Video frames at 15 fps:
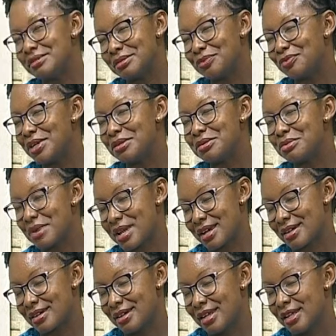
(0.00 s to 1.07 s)
very rare.
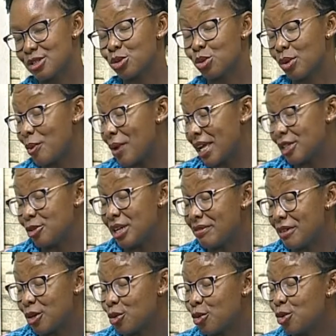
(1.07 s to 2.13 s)
So, well, you never
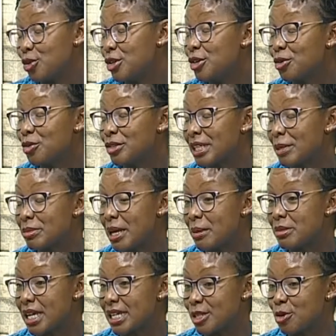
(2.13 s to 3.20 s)
know. You know, sometimes
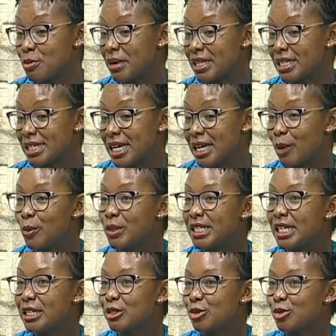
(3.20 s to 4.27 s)
as humans, we tend
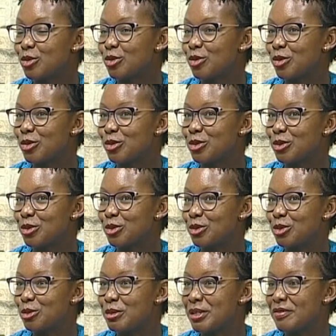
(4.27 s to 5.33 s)
to, to, to
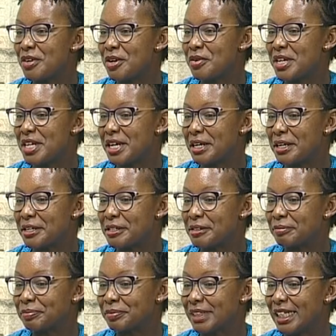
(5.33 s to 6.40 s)
be very... Um,
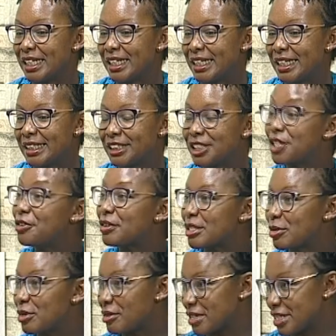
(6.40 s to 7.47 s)
generous
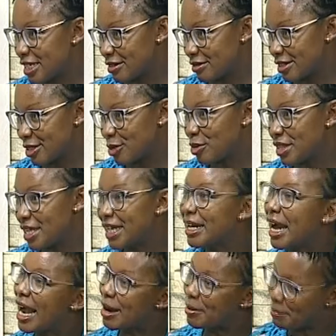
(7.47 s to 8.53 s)
with ourselves. Mm -hmm. So we
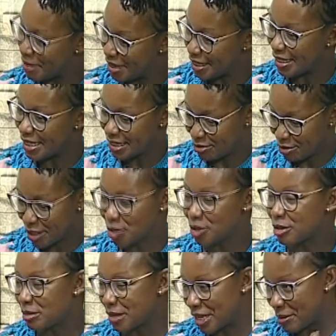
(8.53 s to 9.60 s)
mm-hmm. think uh, this relationship
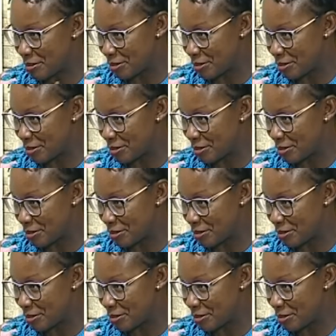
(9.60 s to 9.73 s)
that I'm